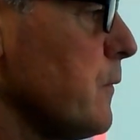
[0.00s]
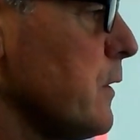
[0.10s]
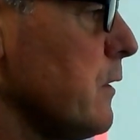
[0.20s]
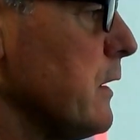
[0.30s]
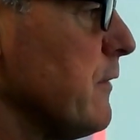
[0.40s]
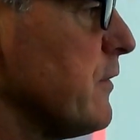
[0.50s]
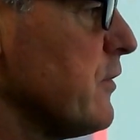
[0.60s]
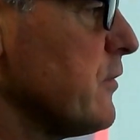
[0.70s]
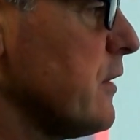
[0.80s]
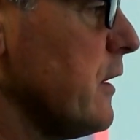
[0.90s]
And I have to
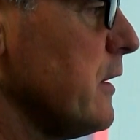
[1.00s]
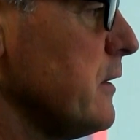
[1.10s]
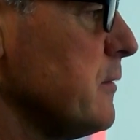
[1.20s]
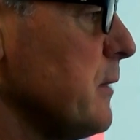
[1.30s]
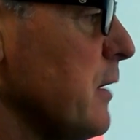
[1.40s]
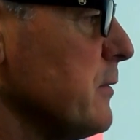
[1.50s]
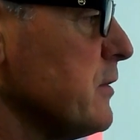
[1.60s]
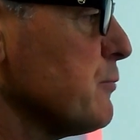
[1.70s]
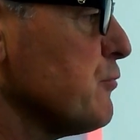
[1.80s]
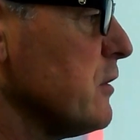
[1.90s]
say, at the moment,
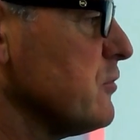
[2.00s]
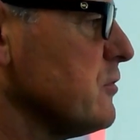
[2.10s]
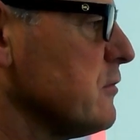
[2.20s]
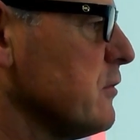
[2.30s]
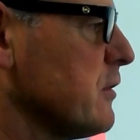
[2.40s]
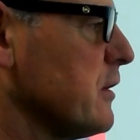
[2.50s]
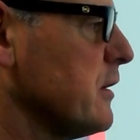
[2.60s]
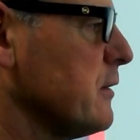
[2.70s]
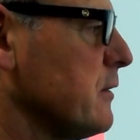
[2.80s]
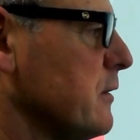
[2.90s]
this brush is
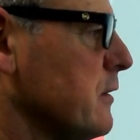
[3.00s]
looking